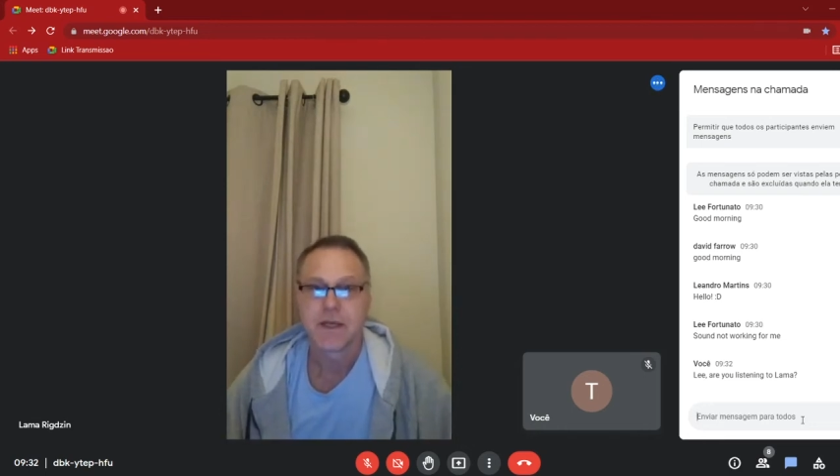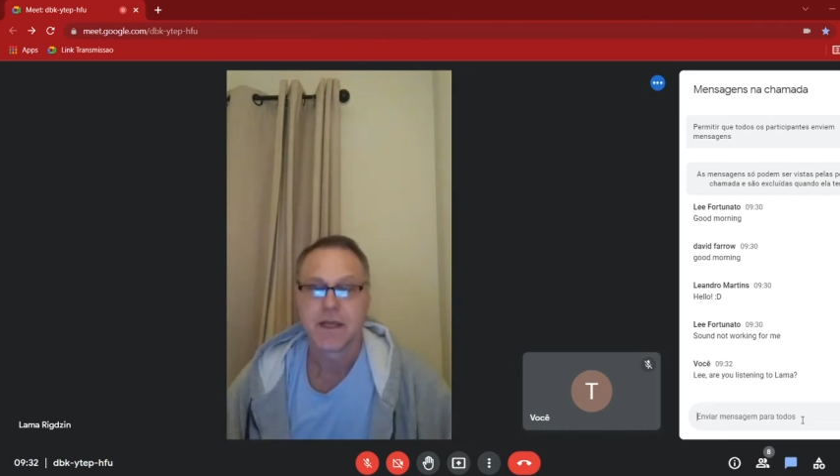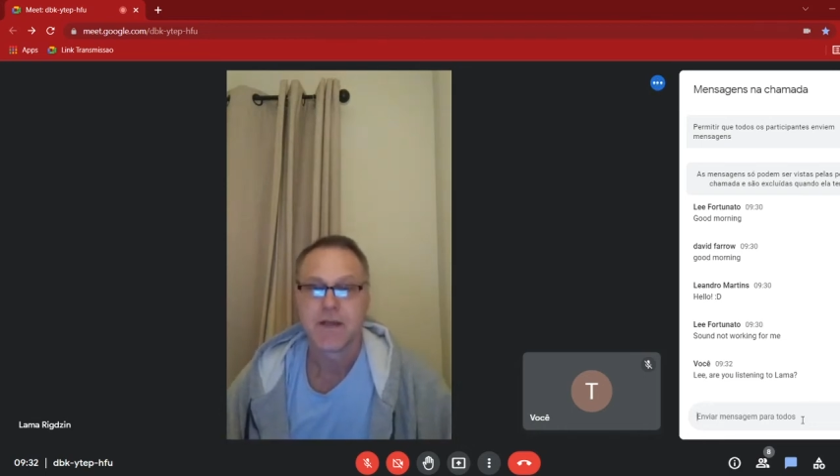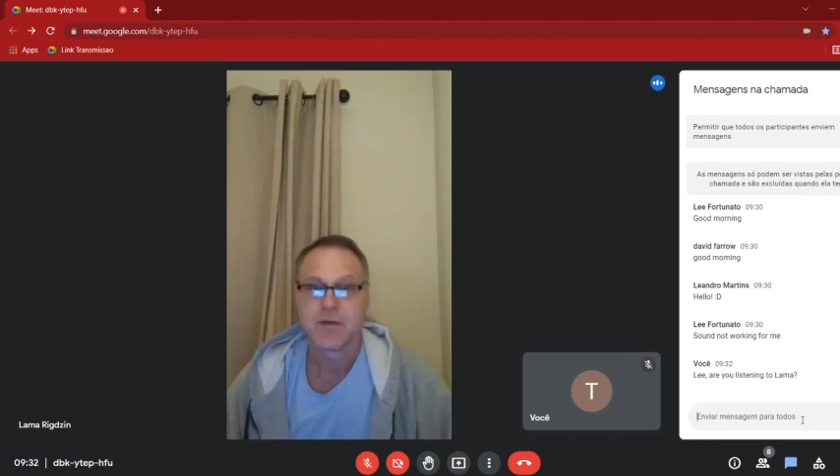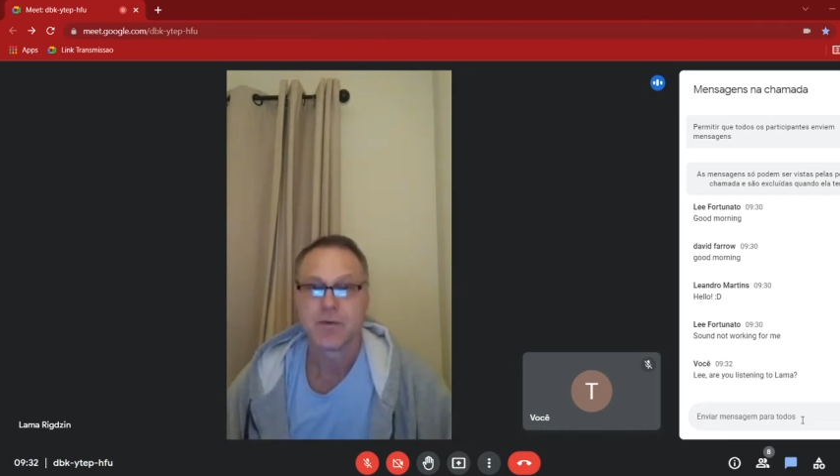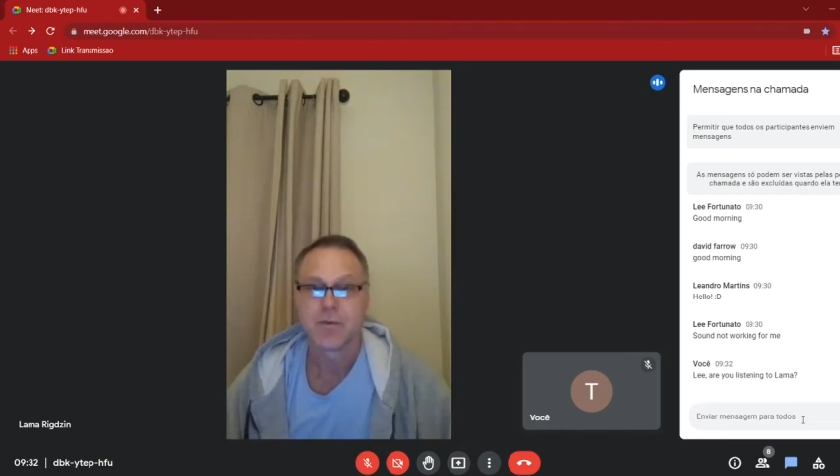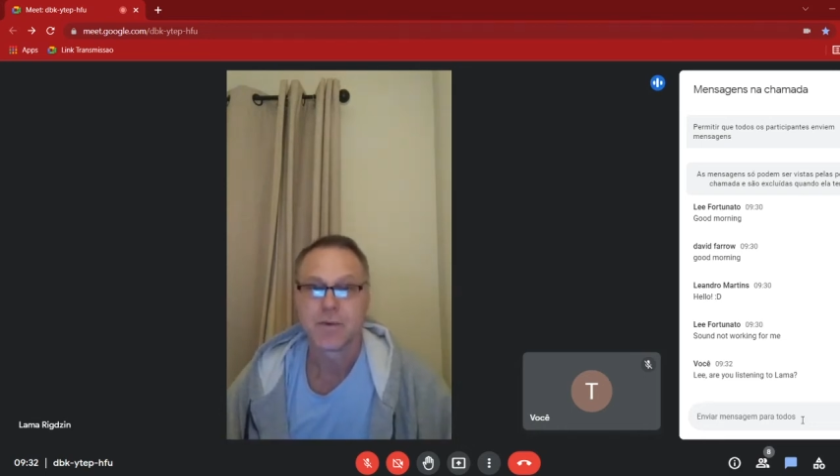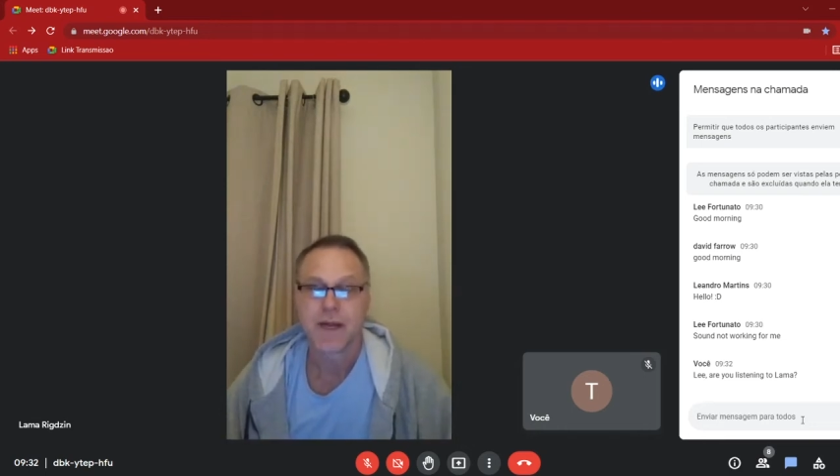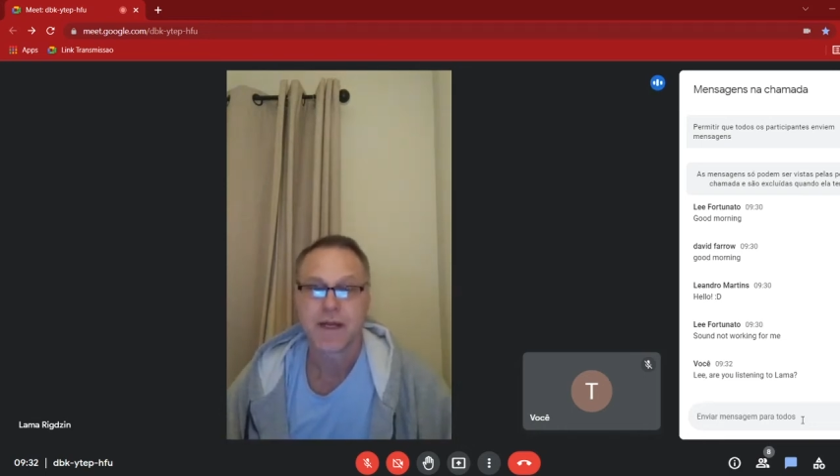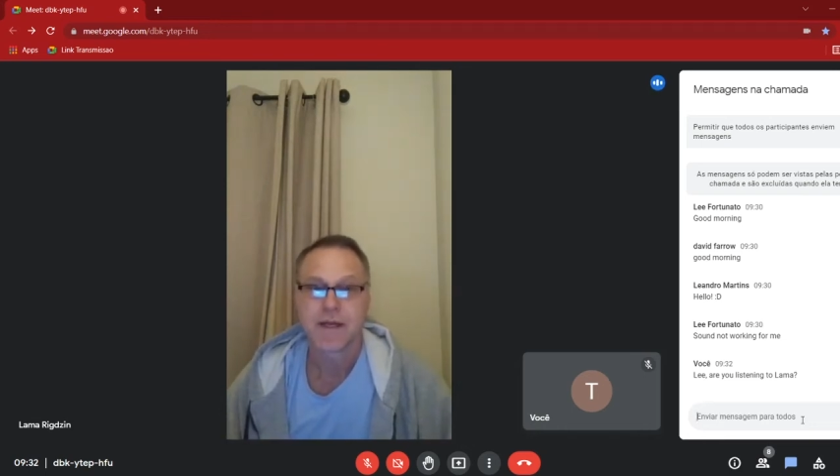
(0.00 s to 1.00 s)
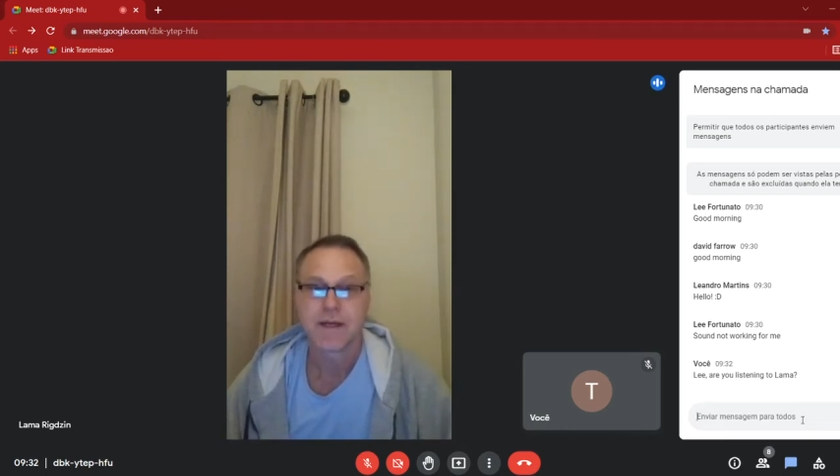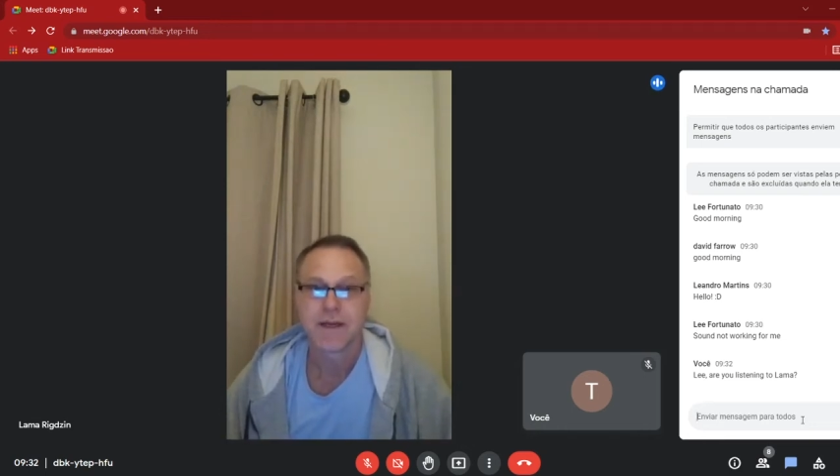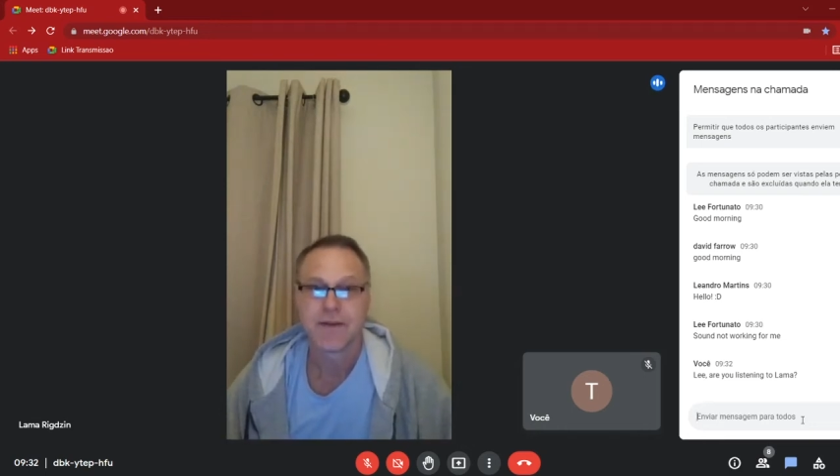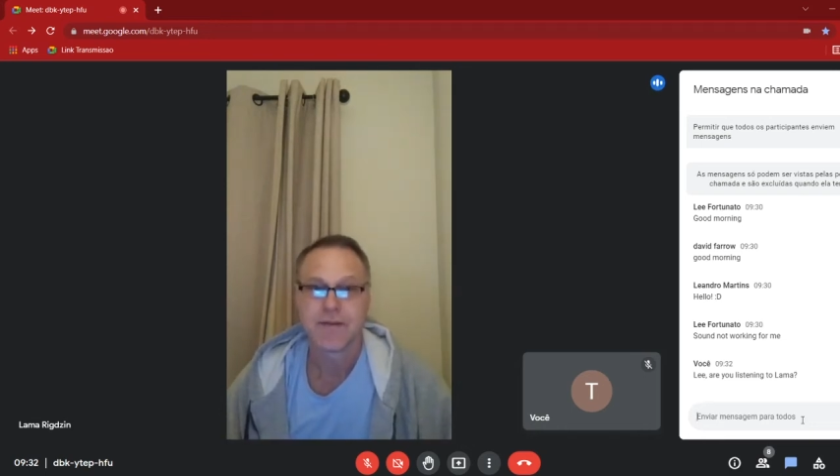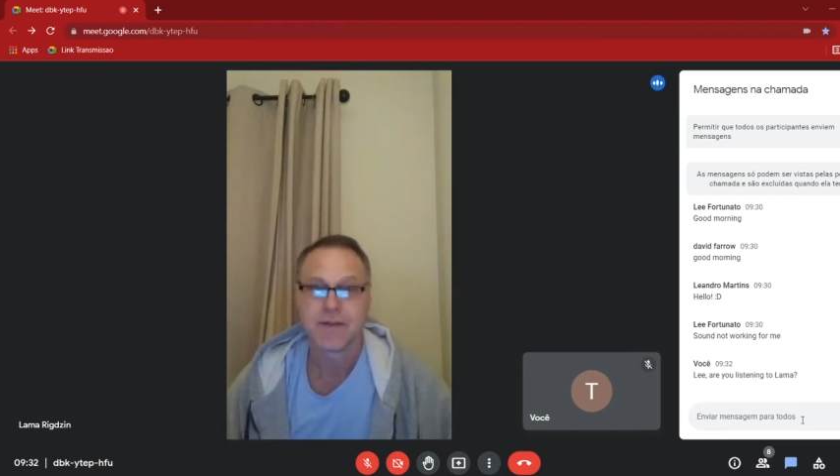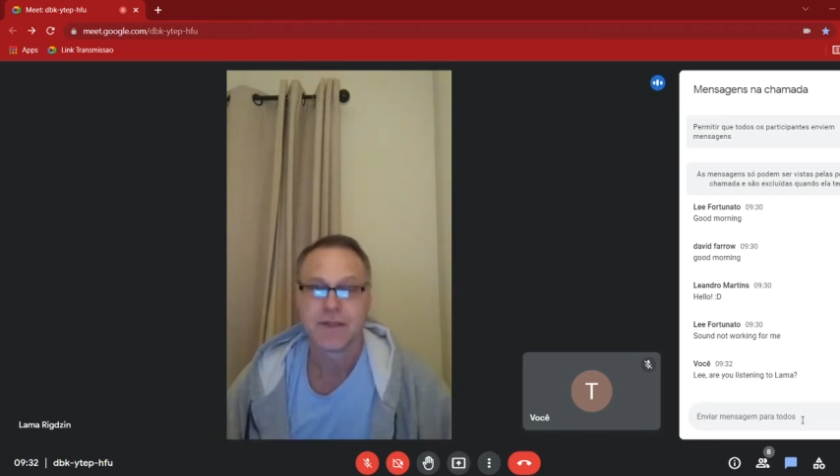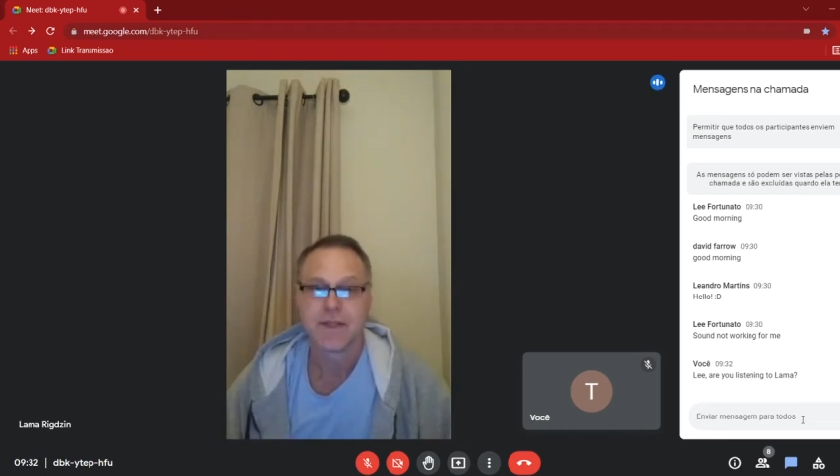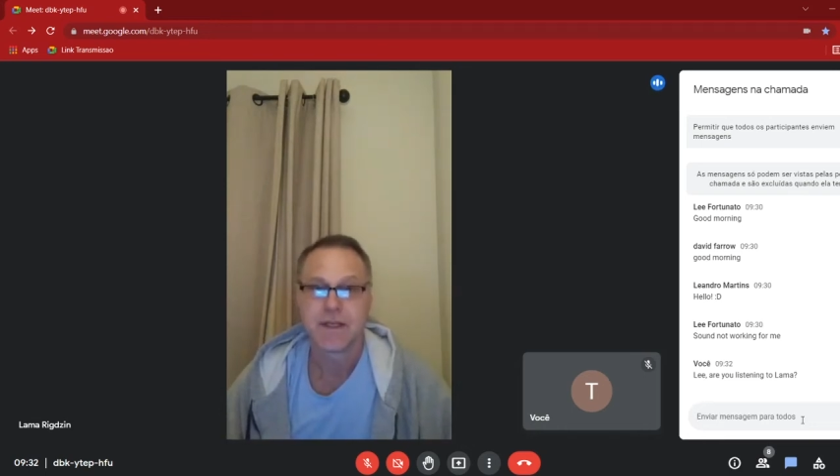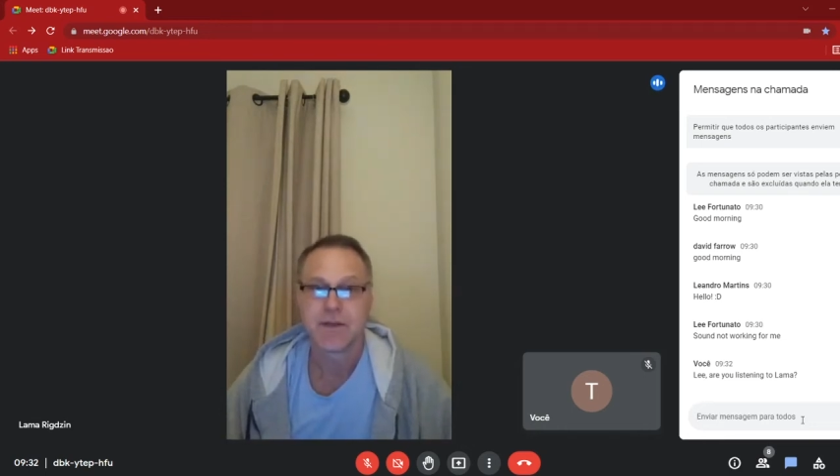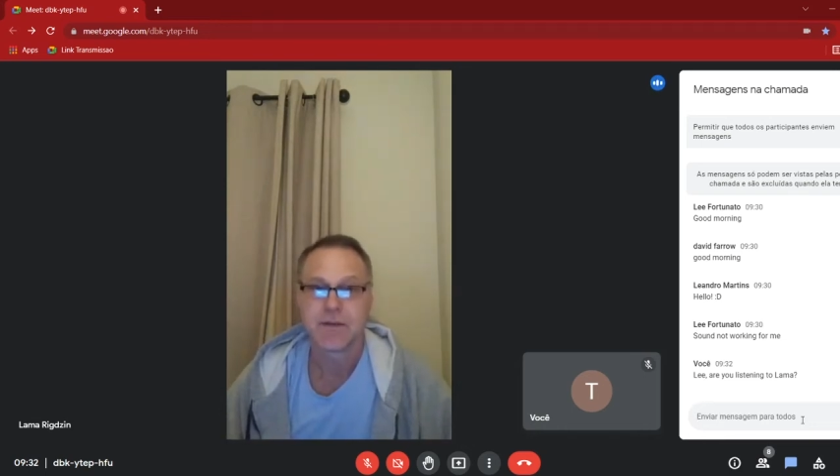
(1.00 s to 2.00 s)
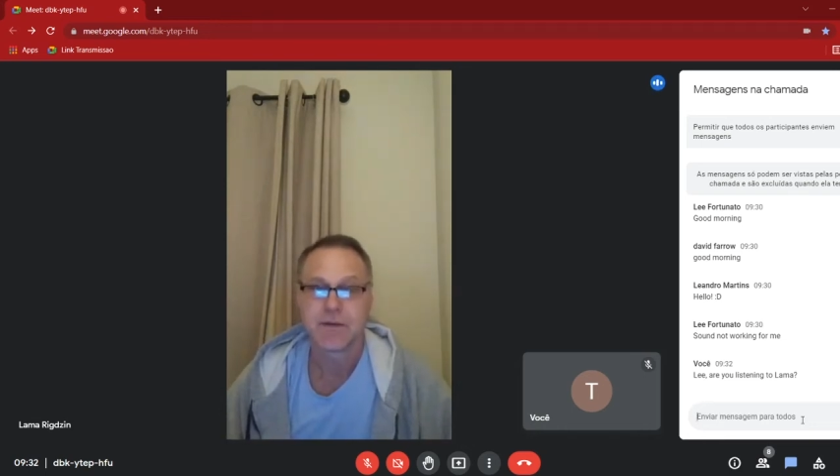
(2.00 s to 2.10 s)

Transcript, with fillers: And you will recognize the deities,